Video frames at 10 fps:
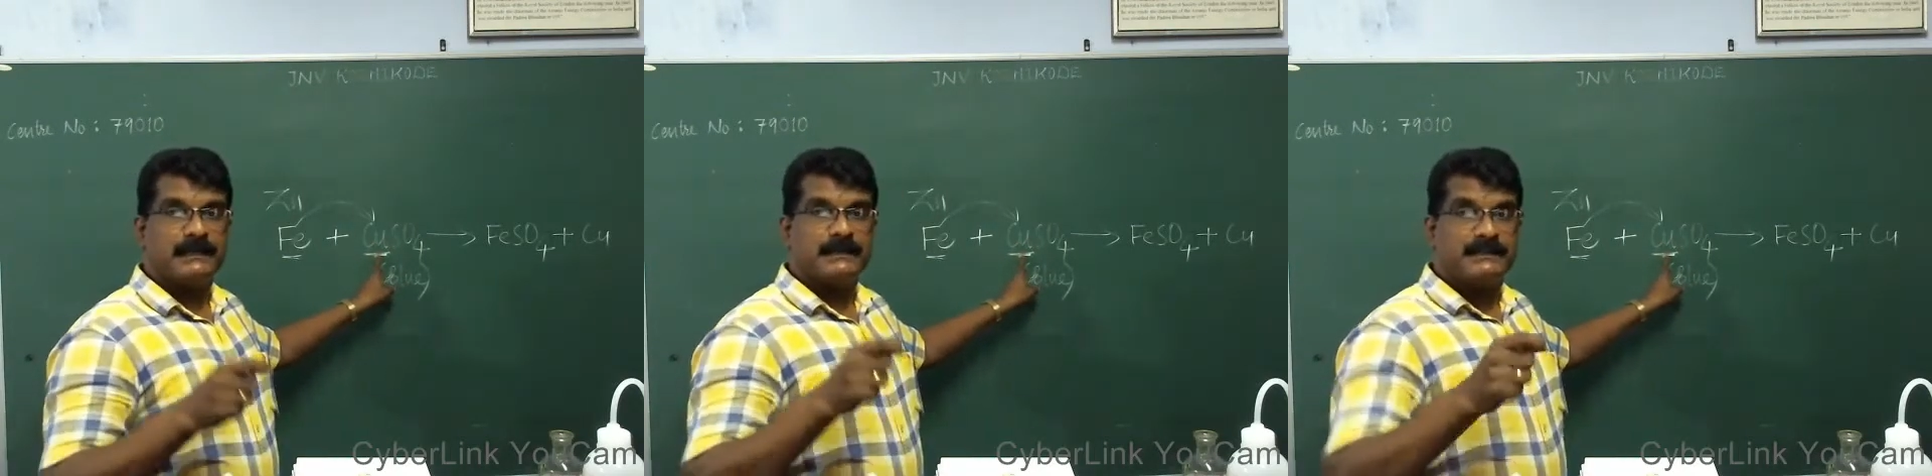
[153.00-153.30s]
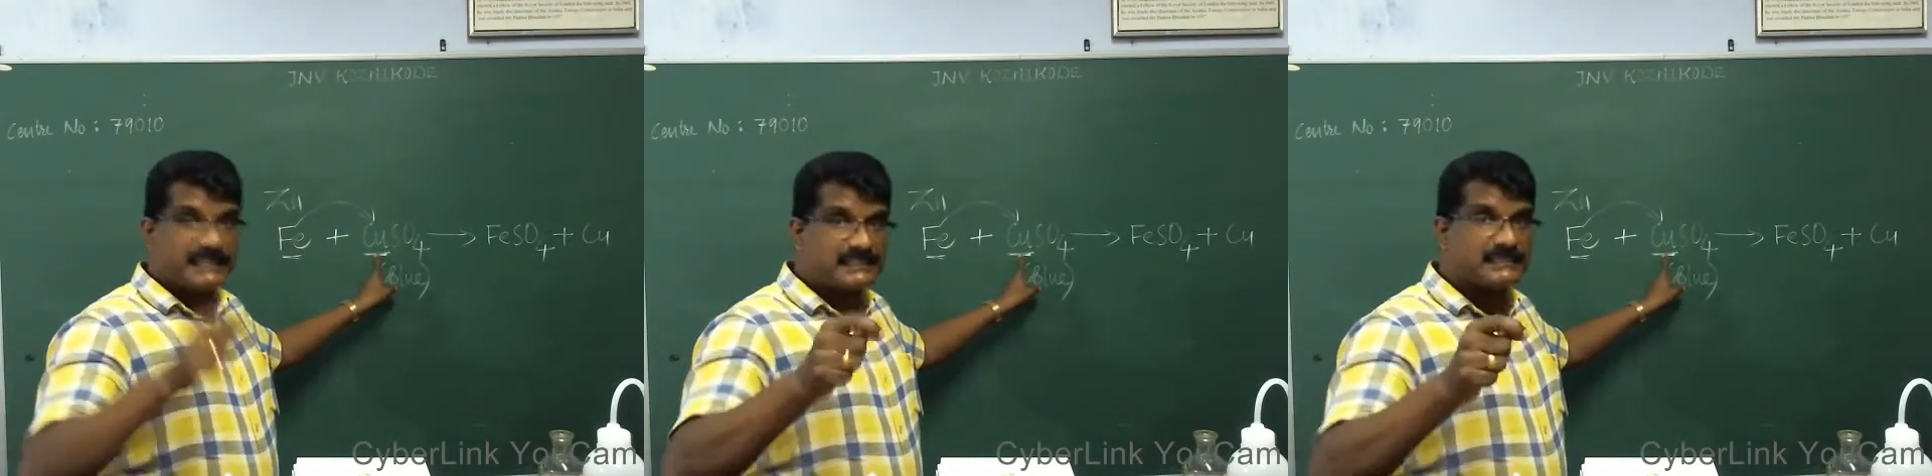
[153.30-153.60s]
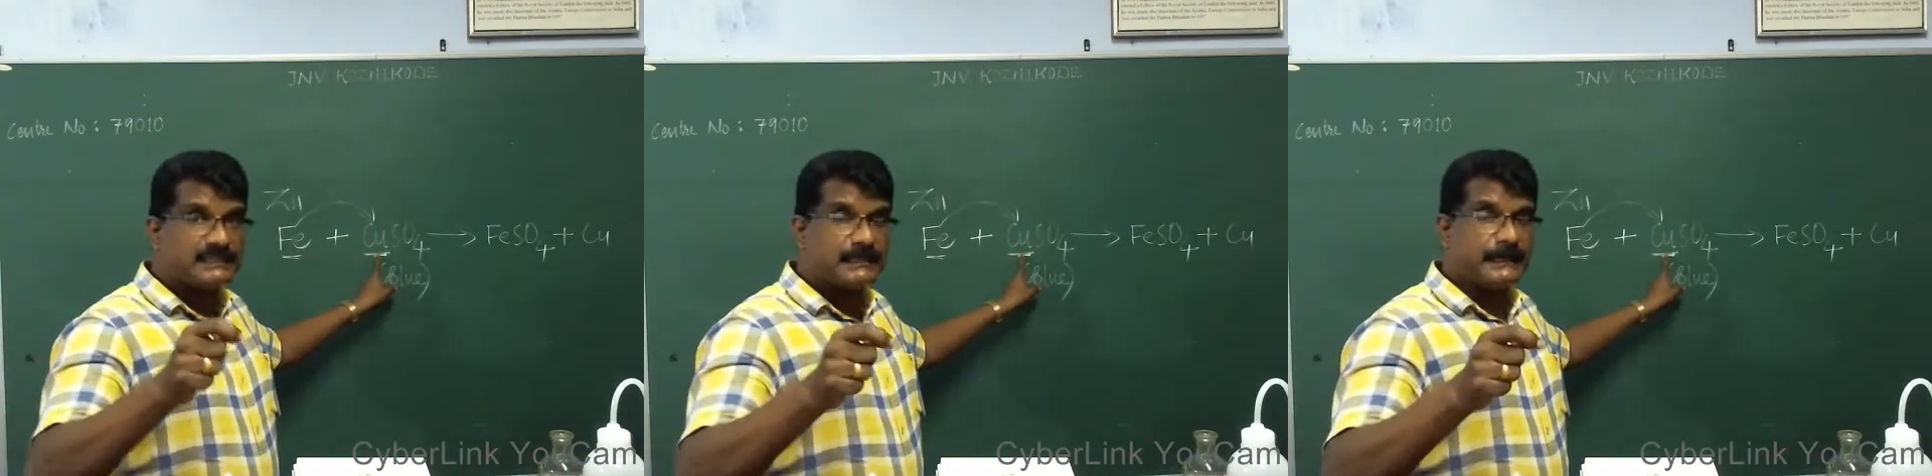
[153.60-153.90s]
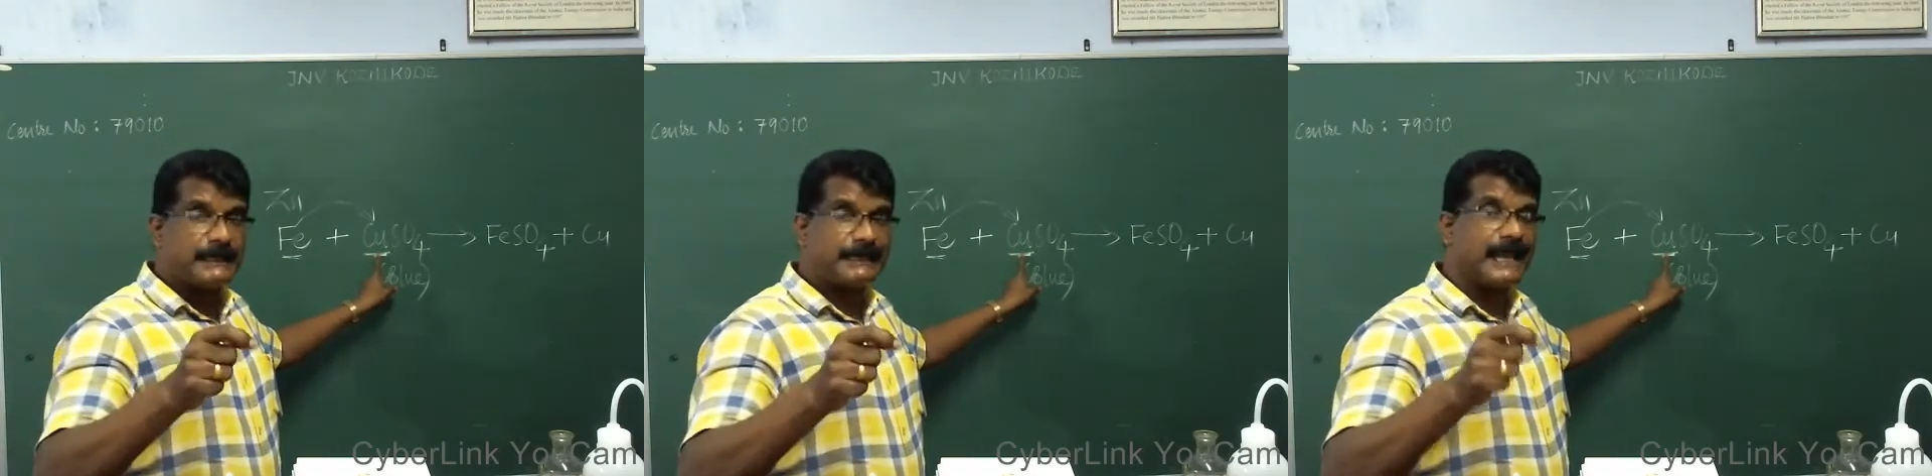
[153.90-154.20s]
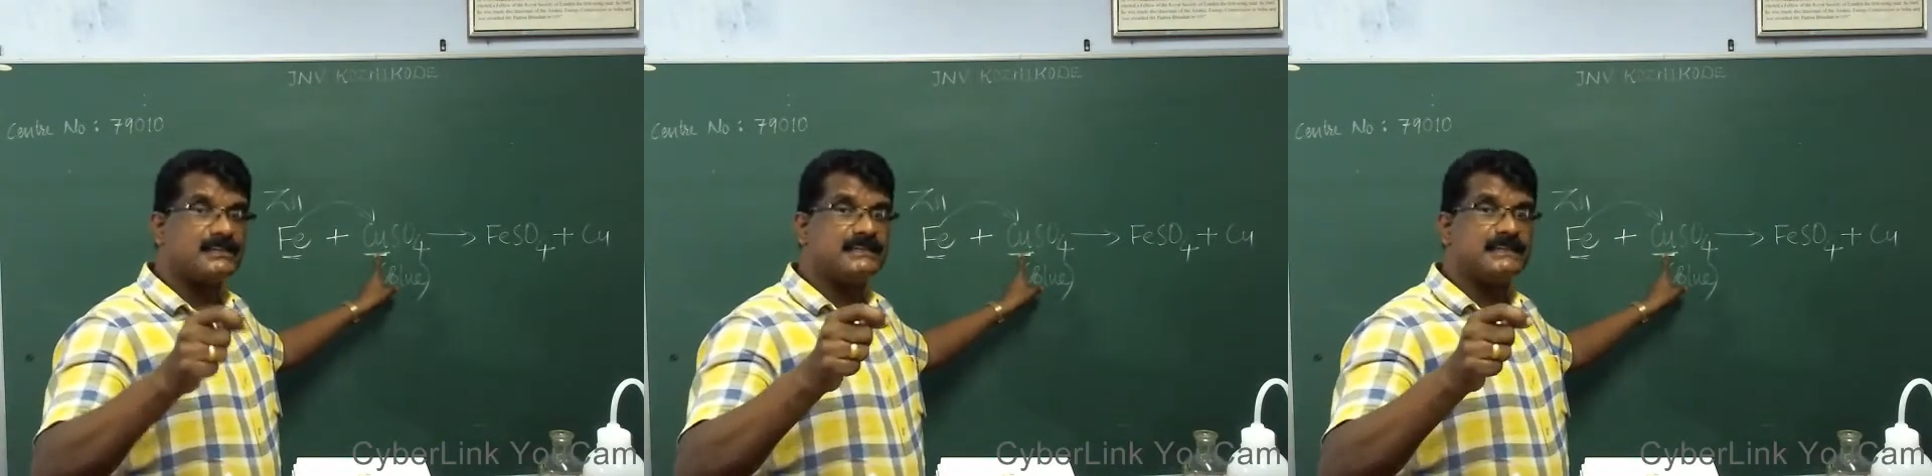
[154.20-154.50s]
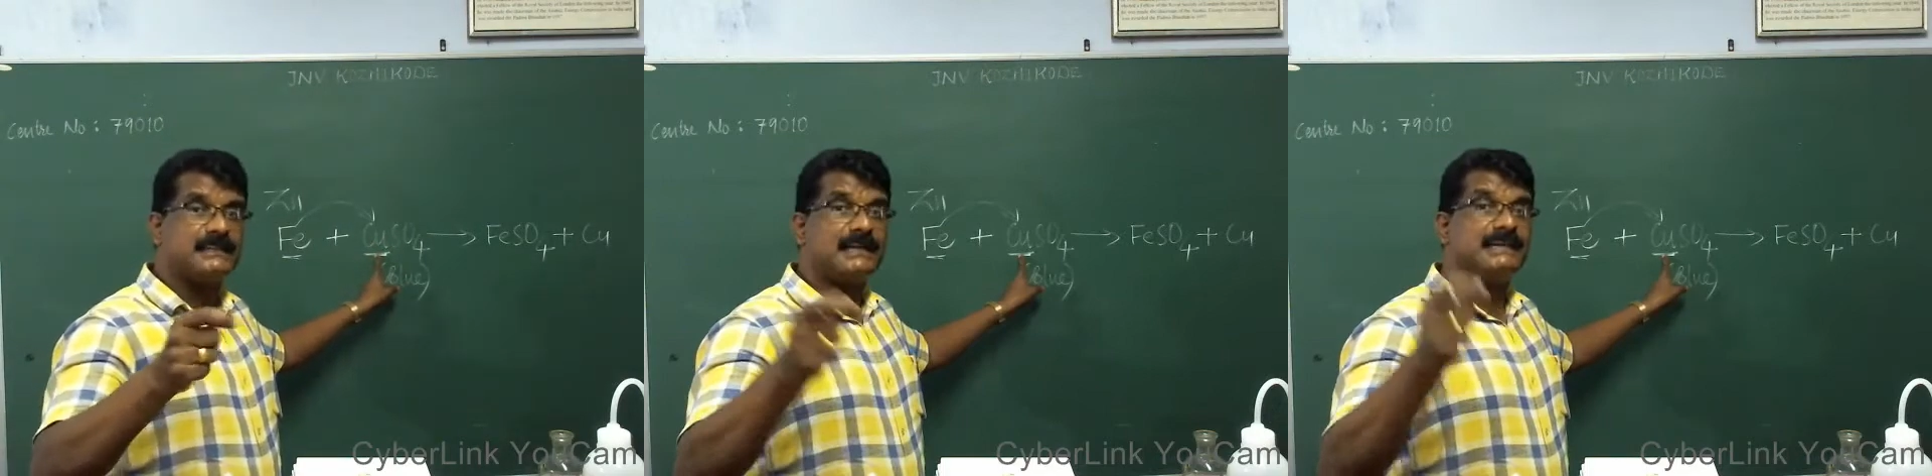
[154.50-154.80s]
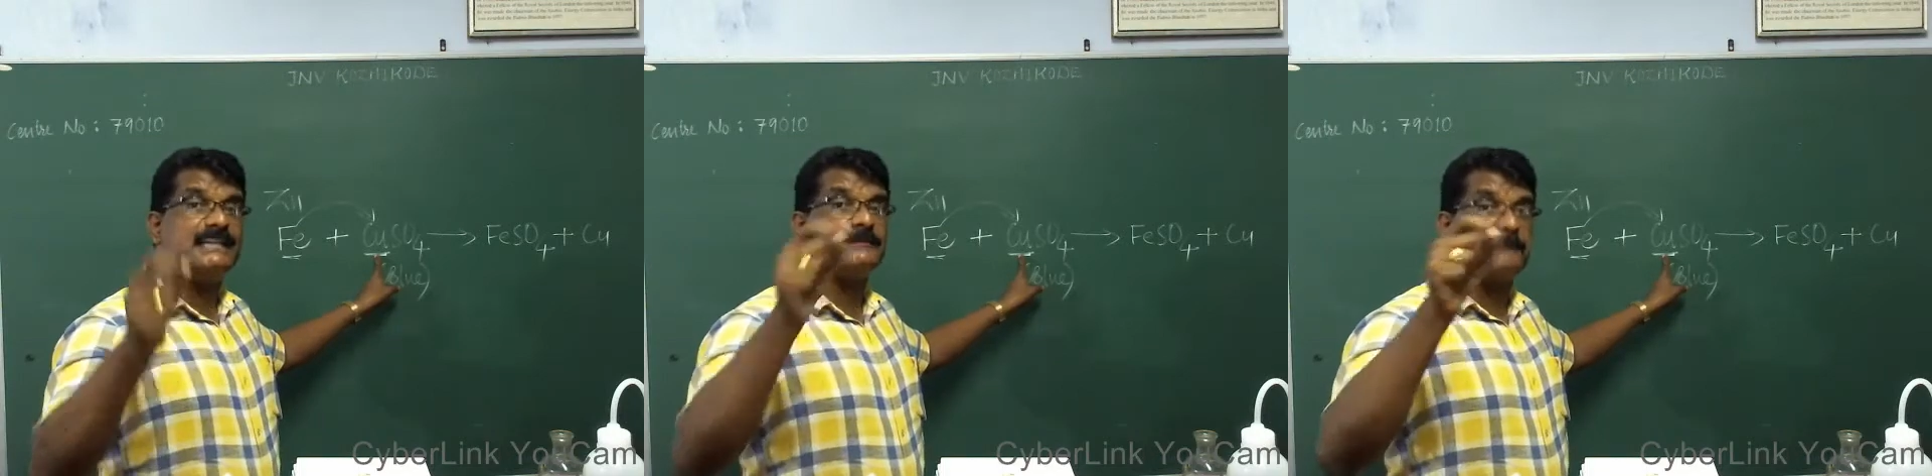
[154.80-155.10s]
This reaction is
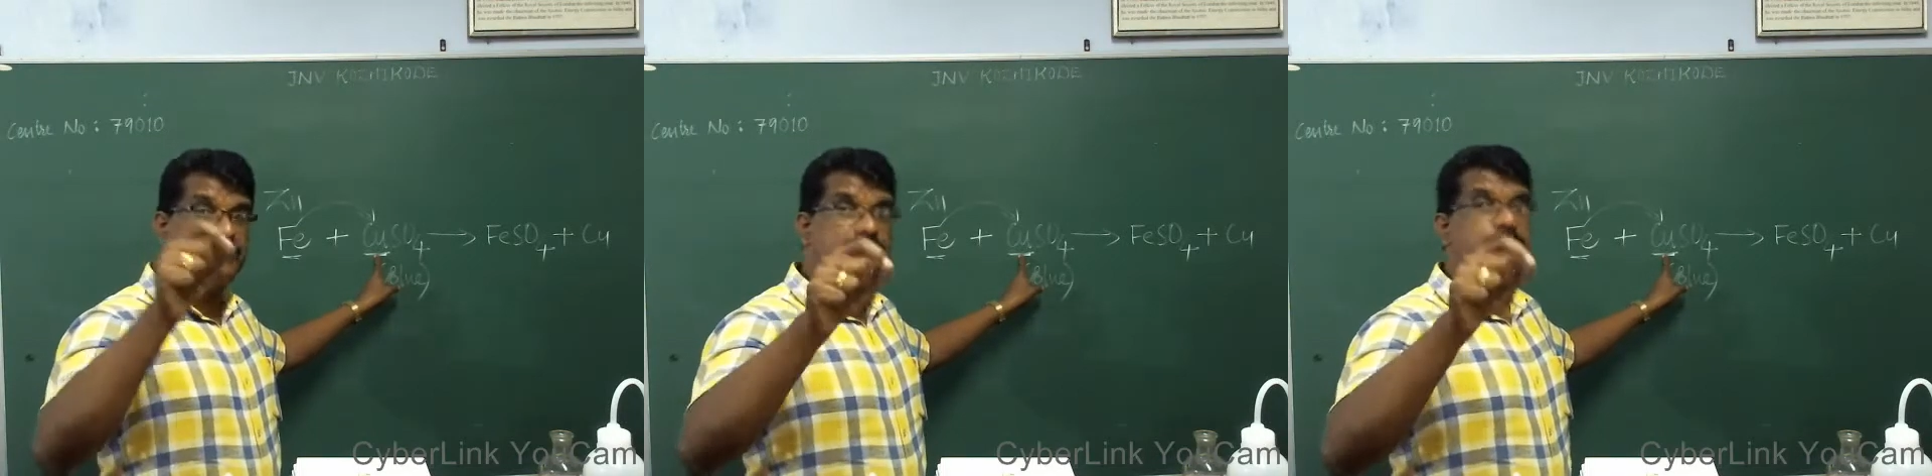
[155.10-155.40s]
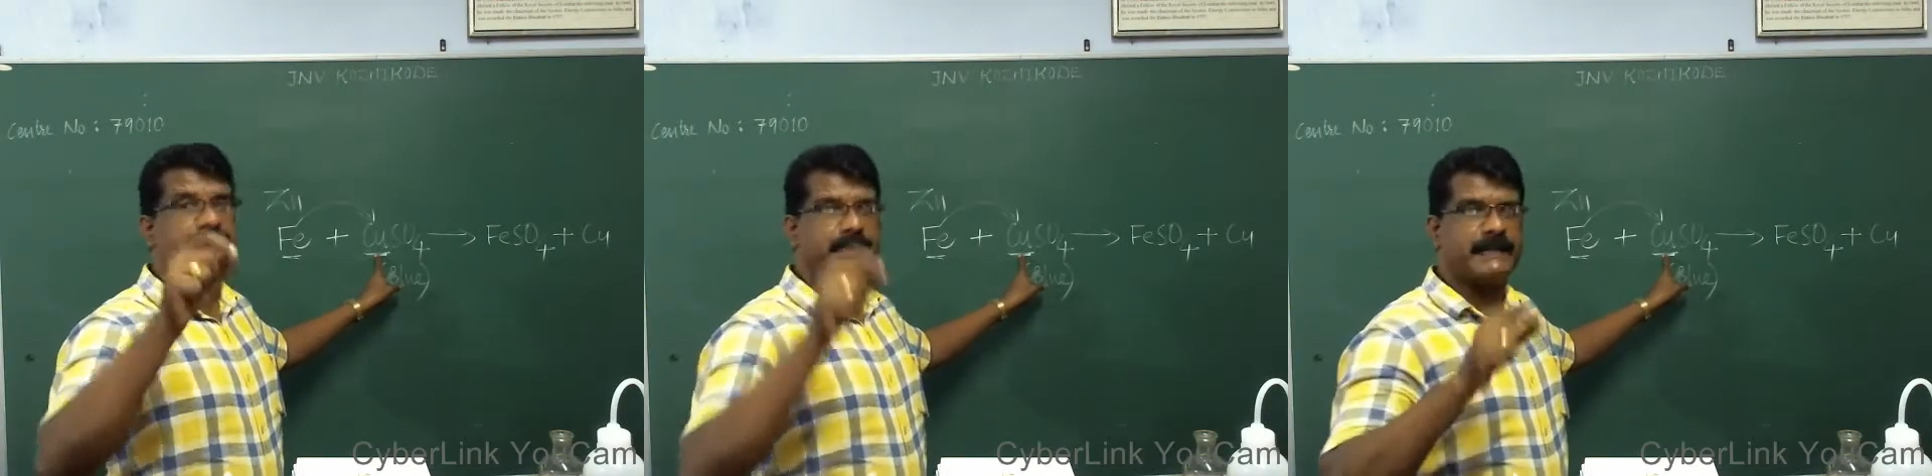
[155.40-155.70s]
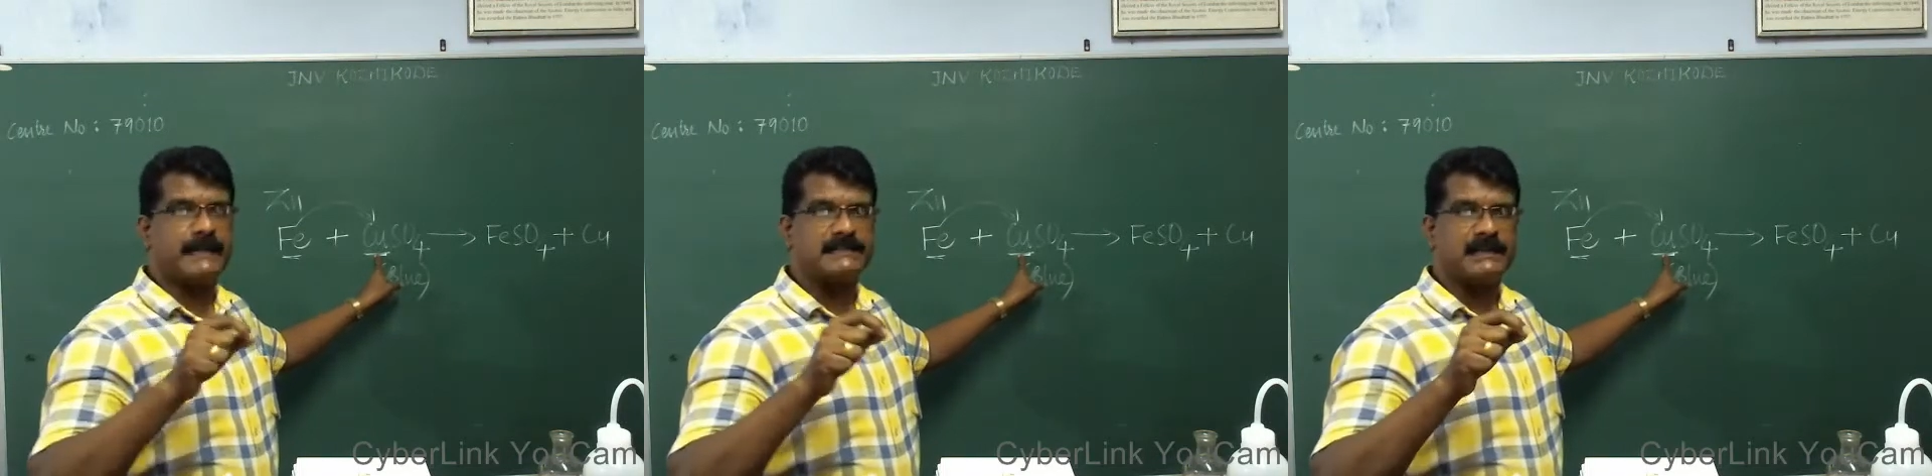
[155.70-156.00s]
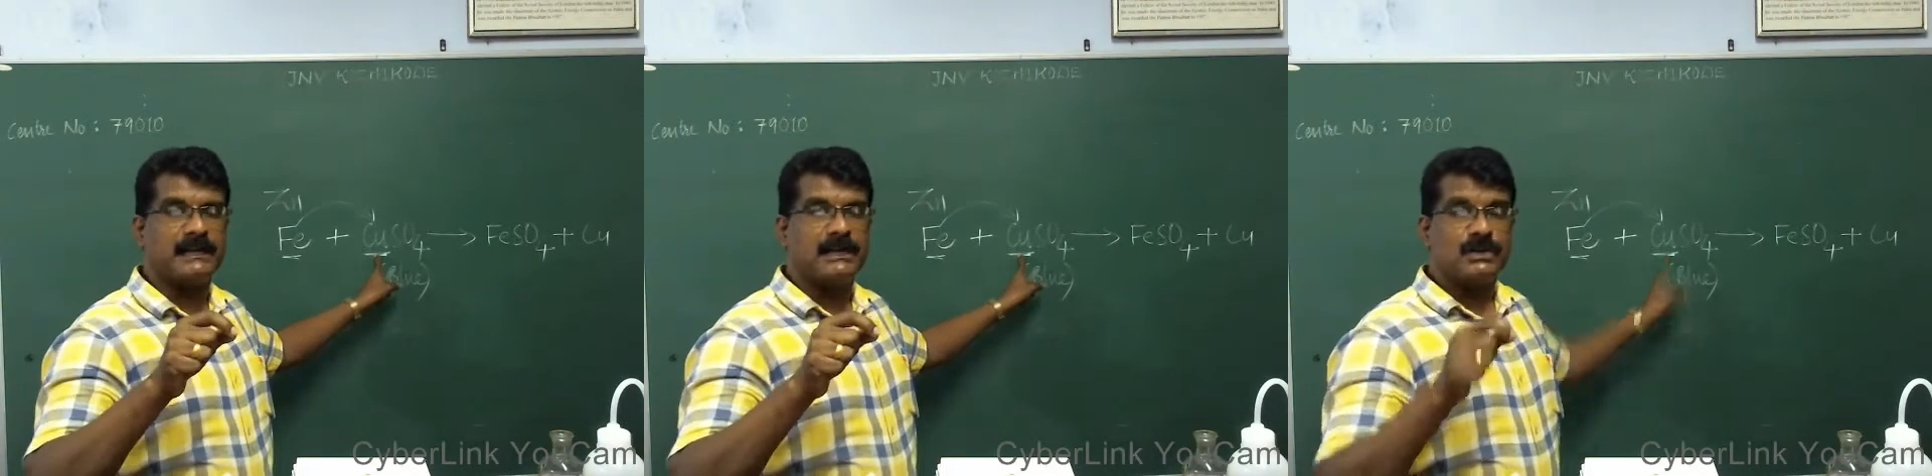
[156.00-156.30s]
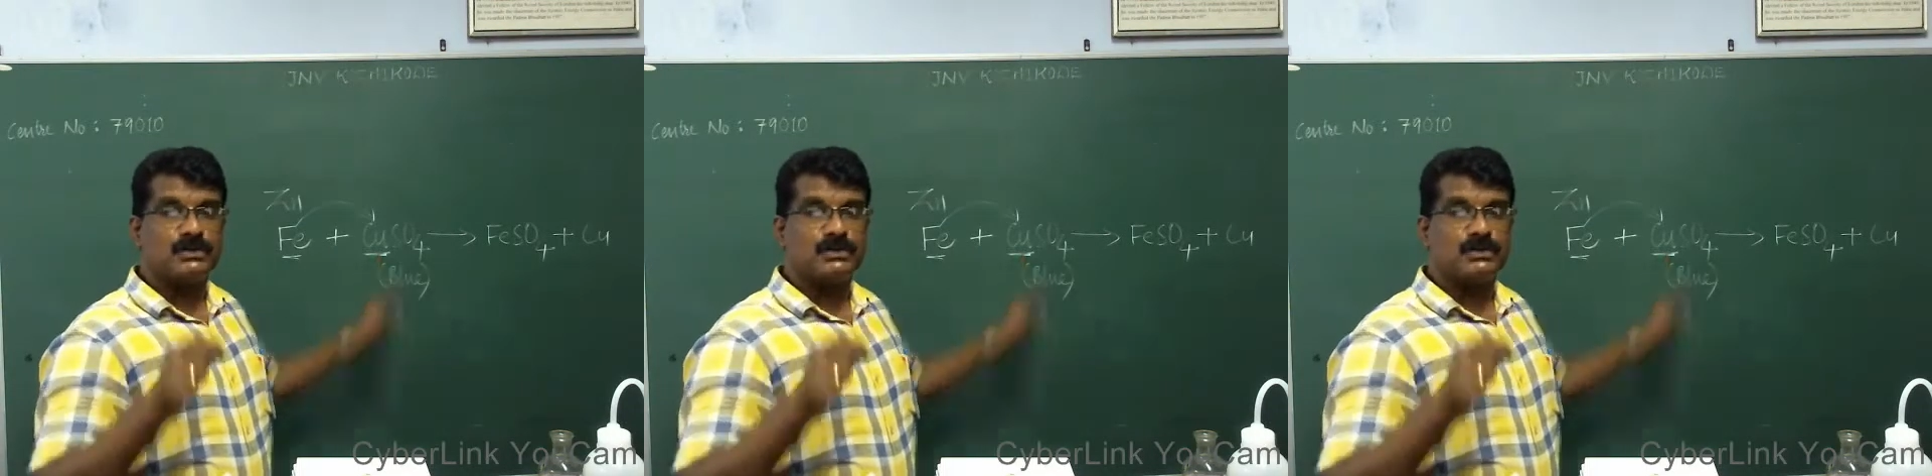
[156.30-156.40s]
called displacement reaction.